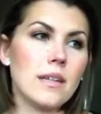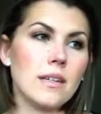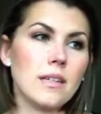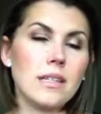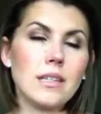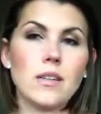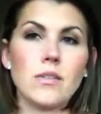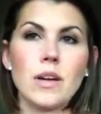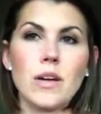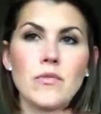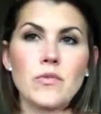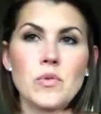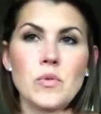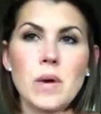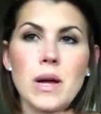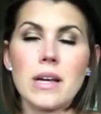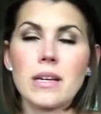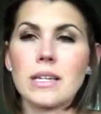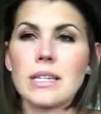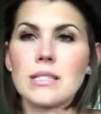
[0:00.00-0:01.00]
you know, after a
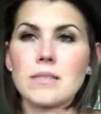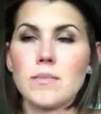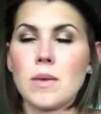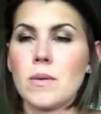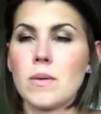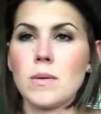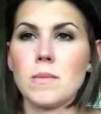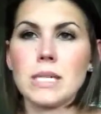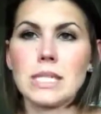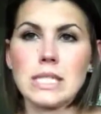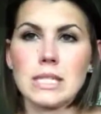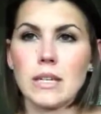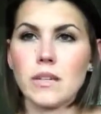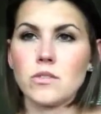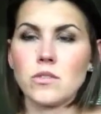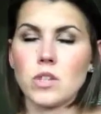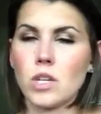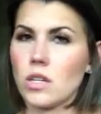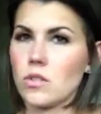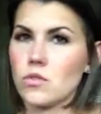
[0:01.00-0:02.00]
while I guess maybe my skin
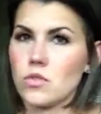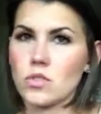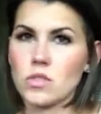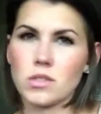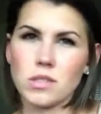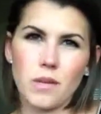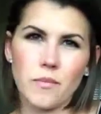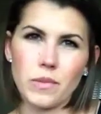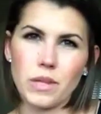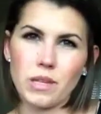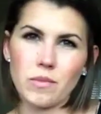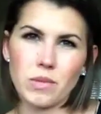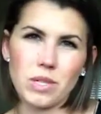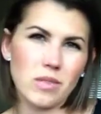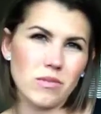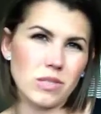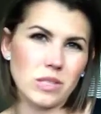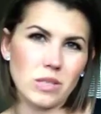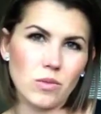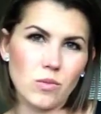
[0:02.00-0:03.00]
changed or something, but it
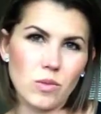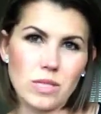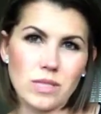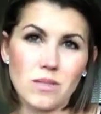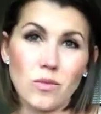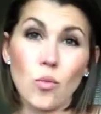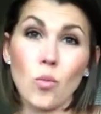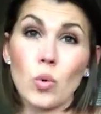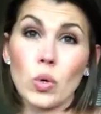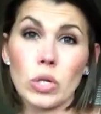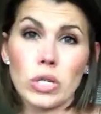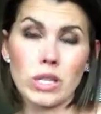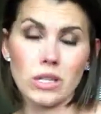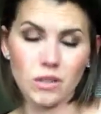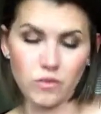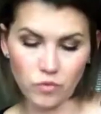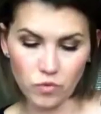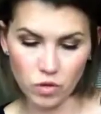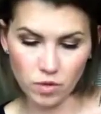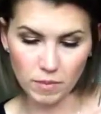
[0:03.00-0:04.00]
really wasn't working
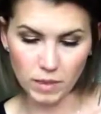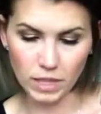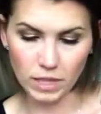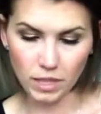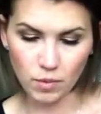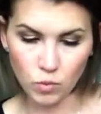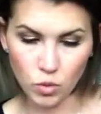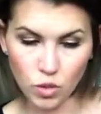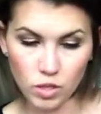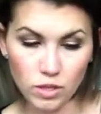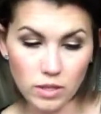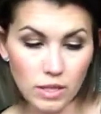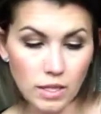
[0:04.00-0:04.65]
for me anymore.